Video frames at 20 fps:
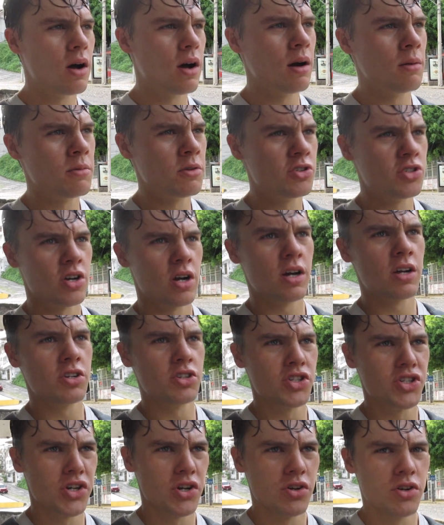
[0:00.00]
I'm going to try and
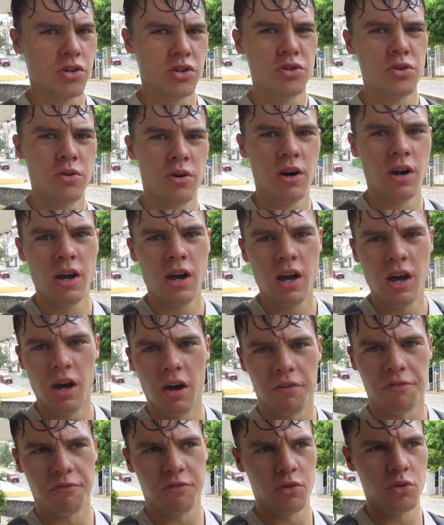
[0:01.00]
show you
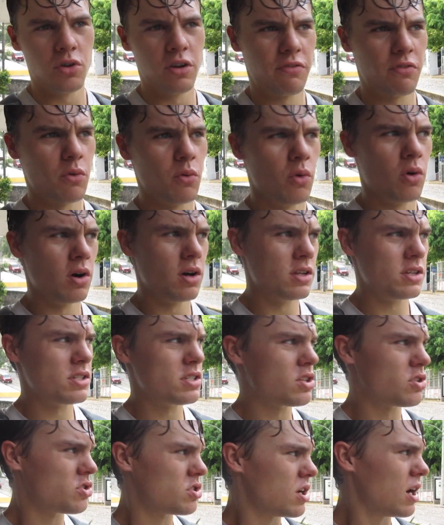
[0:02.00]
a few different
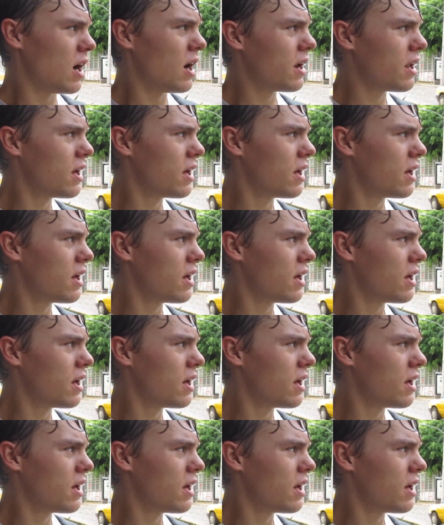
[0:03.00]
ones. There's not